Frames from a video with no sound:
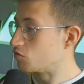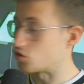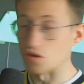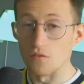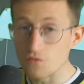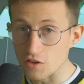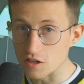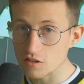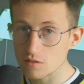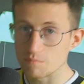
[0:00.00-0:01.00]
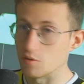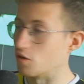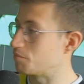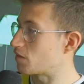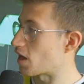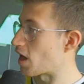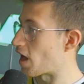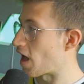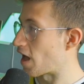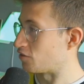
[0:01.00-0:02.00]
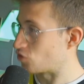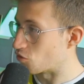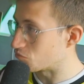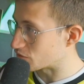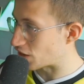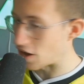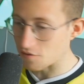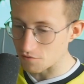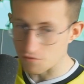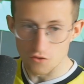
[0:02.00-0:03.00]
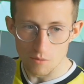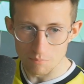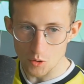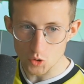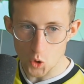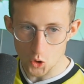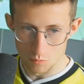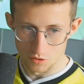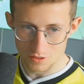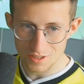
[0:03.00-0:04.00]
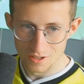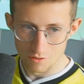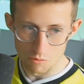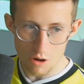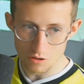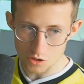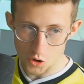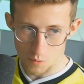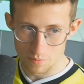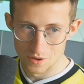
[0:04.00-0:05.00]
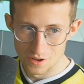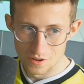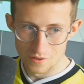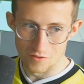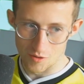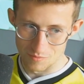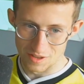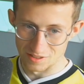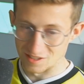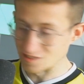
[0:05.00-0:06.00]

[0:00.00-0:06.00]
something, but I don't get football tournament World Cup from this.